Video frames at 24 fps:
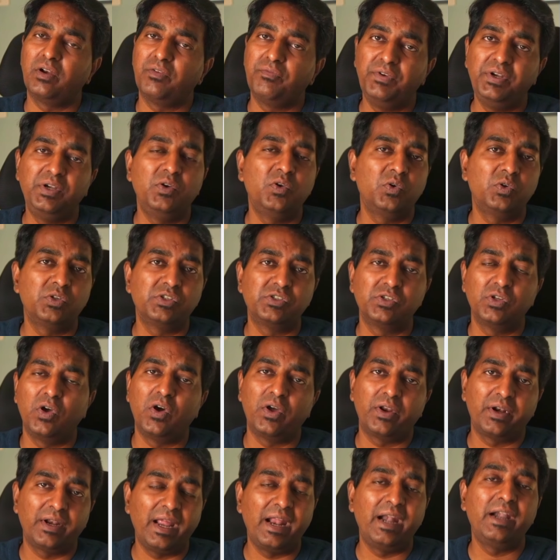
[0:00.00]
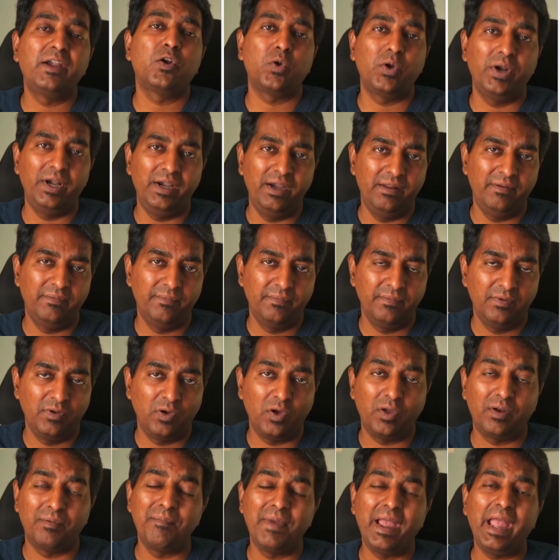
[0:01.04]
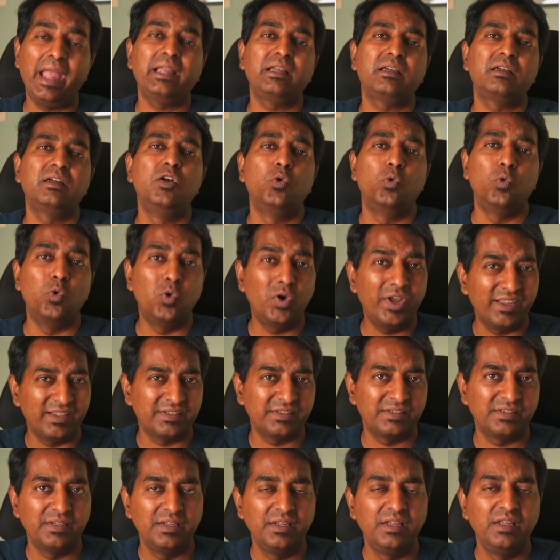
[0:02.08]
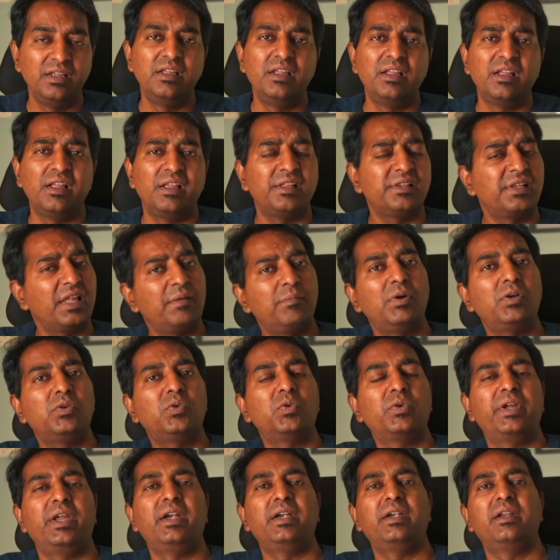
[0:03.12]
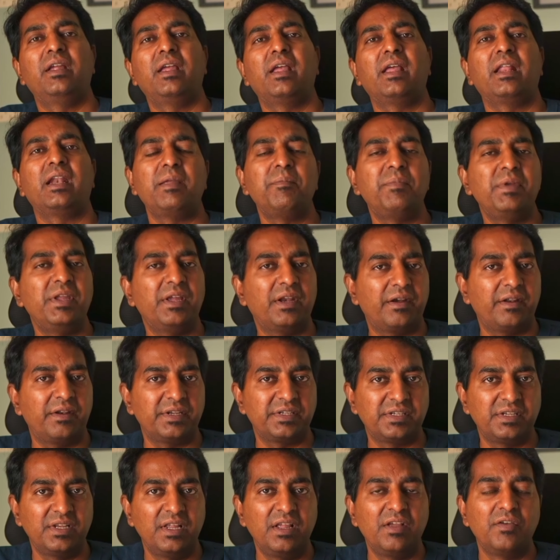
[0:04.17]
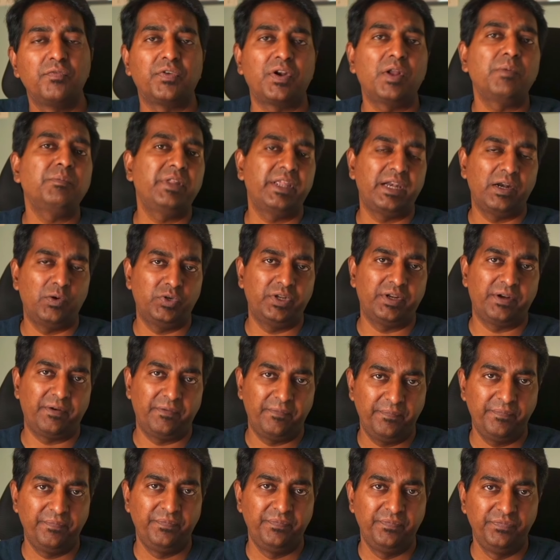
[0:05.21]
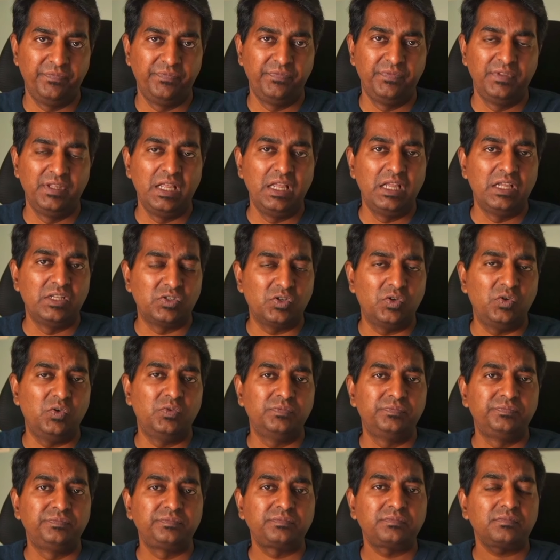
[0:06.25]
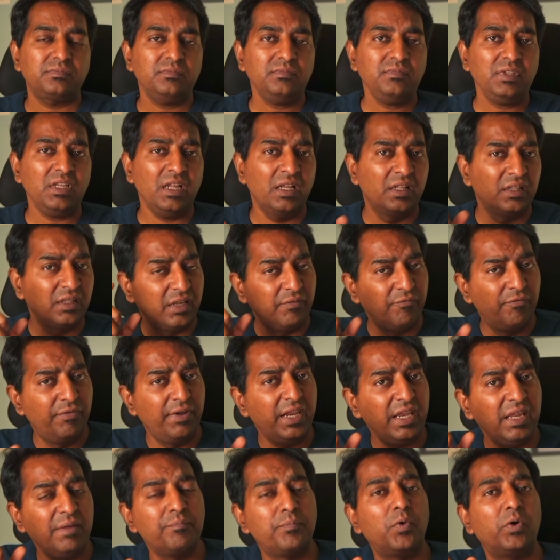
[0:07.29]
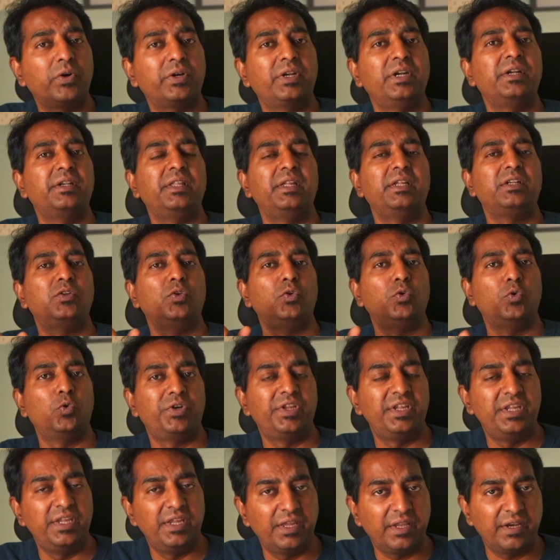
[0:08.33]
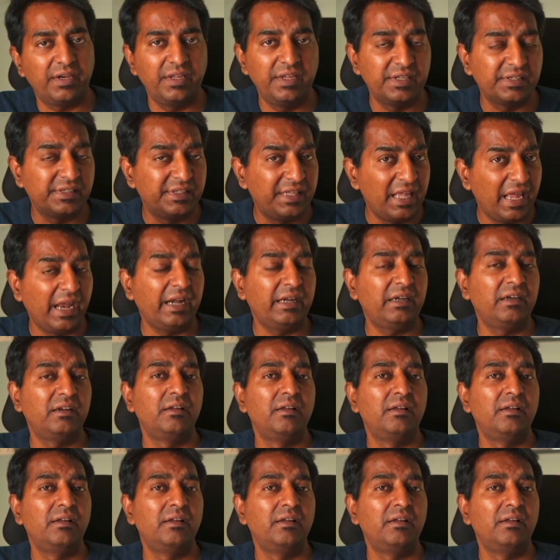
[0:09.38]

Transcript: Windows or Android or Mac OS is able to get an IP address from the router. So the very important thing to note here is that